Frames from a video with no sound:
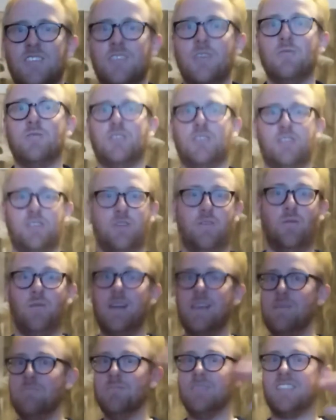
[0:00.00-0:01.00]
So
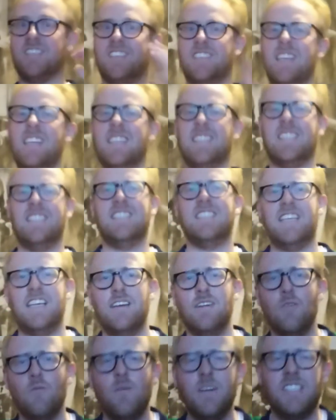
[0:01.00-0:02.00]
Scream 6 is
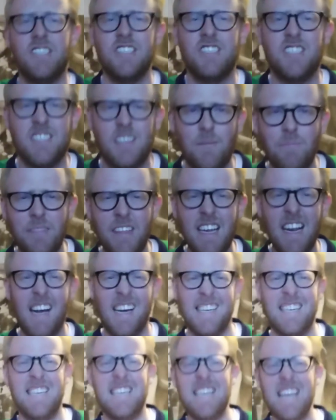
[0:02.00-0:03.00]
here, which is something
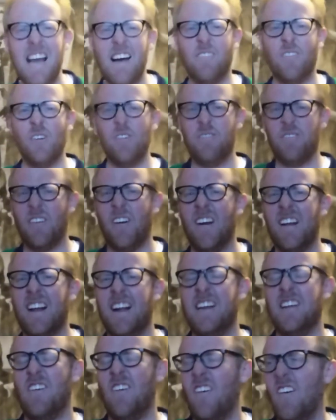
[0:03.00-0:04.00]
I never thought
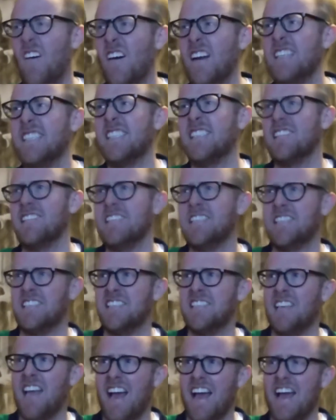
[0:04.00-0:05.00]
I'd honestly
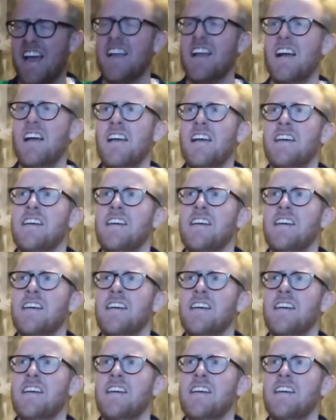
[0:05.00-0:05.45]
say,